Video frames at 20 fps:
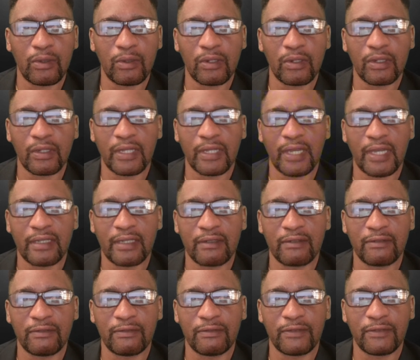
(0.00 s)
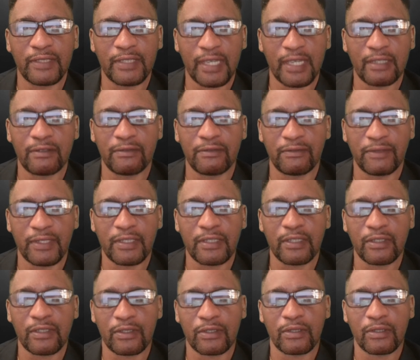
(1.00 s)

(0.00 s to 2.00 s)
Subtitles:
organic site visit